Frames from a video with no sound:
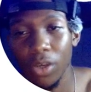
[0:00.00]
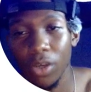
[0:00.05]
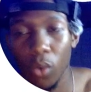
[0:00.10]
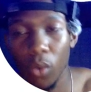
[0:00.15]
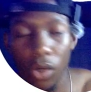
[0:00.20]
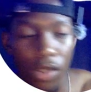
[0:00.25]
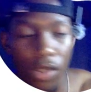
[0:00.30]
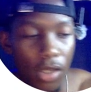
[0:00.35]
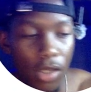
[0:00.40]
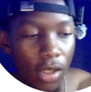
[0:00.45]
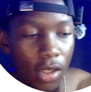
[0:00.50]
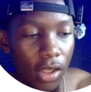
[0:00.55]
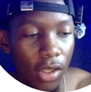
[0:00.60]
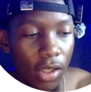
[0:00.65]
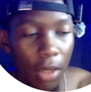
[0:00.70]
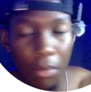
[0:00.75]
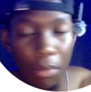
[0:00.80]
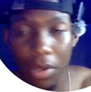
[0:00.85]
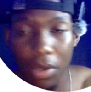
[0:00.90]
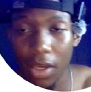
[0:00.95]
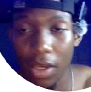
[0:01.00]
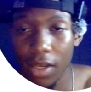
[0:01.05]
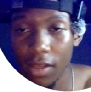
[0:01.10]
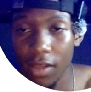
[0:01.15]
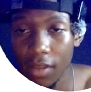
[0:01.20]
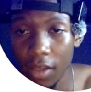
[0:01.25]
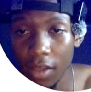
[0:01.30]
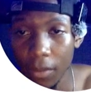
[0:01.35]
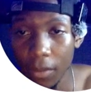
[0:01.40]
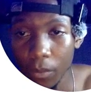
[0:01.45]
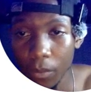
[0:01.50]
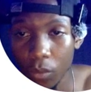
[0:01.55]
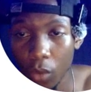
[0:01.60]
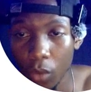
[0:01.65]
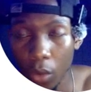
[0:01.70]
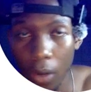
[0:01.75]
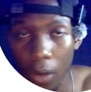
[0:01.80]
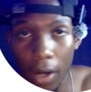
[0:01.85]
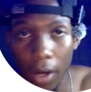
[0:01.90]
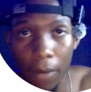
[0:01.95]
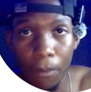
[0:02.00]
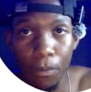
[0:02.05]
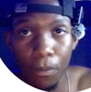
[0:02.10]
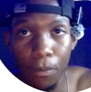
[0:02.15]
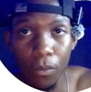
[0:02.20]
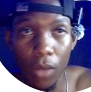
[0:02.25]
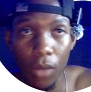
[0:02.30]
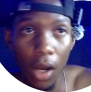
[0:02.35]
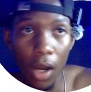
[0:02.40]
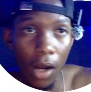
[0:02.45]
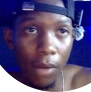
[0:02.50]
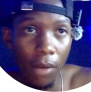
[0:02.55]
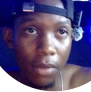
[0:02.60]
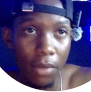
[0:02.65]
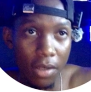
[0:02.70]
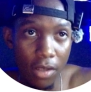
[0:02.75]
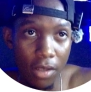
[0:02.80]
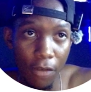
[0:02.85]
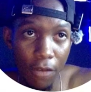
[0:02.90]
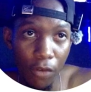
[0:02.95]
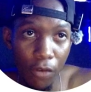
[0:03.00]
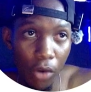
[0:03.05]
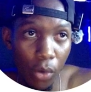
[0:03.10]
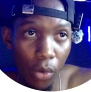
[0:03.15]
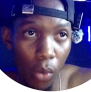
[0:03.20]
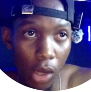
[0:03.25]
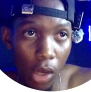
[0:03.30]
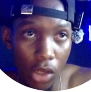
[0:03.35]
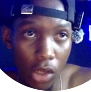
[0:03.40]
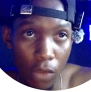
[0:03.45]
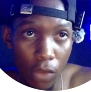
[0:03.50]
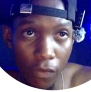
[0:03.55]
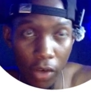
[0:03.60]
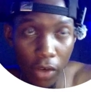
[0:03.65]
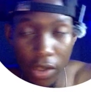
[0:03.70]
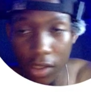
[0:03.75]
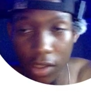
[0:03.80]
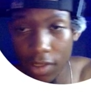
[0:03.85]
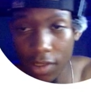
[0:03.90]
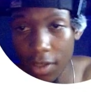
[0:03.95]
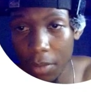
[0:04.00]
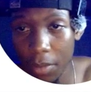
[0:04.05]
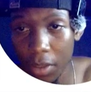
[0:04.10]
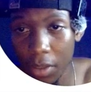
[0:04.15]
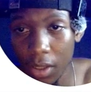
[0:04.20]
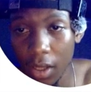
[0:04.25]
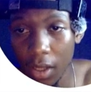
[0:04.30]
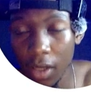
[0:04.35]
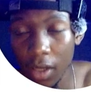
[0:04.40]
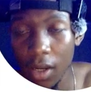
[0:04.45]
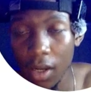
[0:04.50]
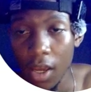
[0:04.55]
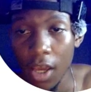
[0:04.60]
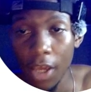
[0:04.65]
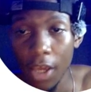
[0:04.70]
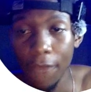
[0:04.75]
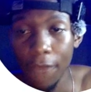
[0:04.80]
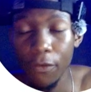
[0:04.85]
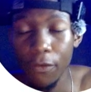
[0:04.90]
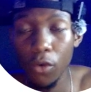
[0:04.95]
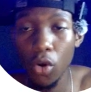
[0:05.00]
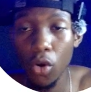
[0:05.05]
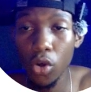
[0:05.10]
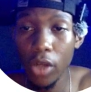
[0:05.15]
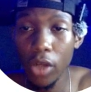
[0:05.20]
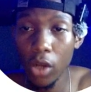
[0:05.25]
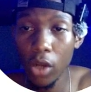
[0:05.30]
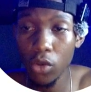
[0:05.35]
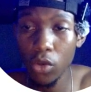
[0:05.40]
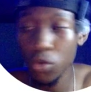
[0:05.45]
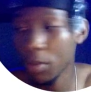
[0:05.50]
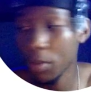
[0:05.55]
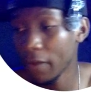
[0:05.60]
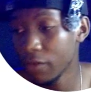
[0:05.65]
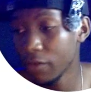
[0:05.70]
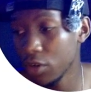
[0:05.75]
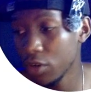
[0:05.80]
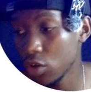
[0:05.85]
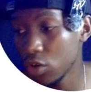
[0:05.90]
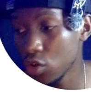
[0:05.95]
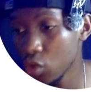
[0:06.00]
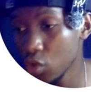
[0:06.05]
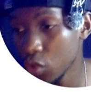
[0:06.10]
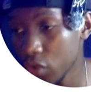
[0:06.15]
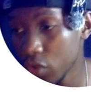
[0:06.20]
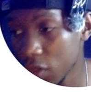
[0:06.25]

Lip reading: a question, it can be anything, right? There's different ways of writing a subject line. If you go down to my videos, you'll